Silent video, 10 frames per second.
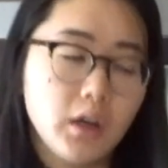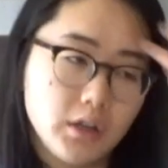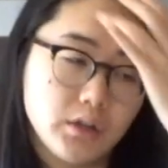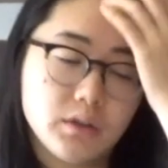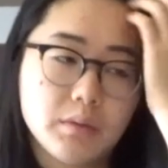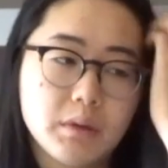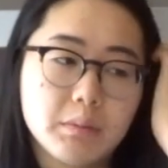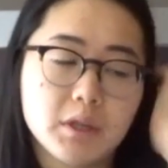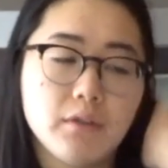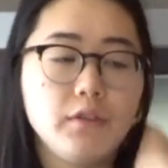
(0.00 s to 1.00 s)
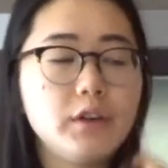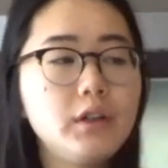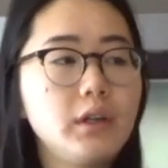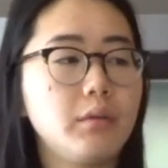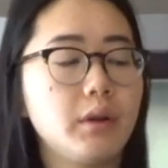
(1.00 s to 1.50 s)
So sometimes I feel
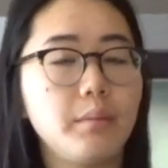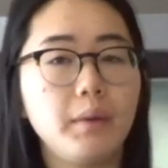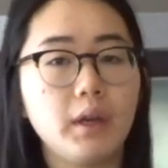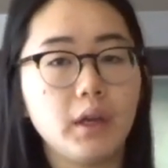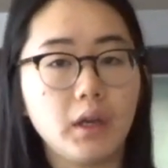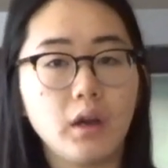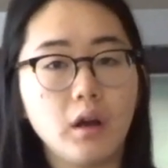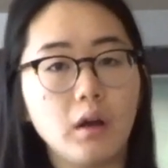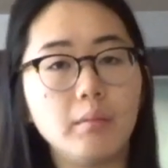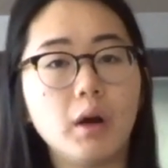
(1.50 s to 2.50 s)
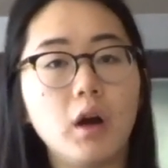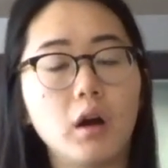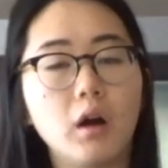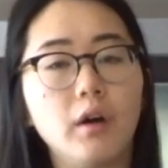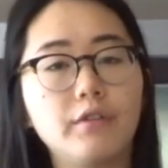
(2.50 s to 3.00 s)
like when I'm making hot
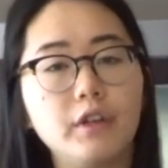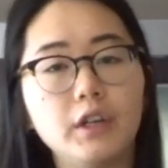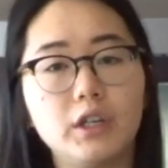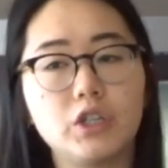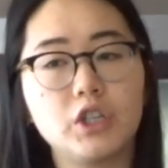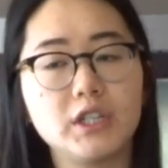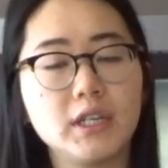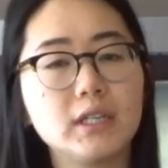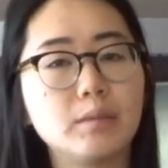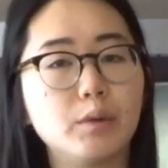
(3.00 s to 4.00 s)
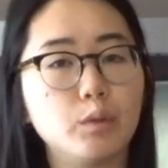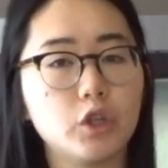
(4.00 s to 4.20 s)
coffee, it just tastes a bit more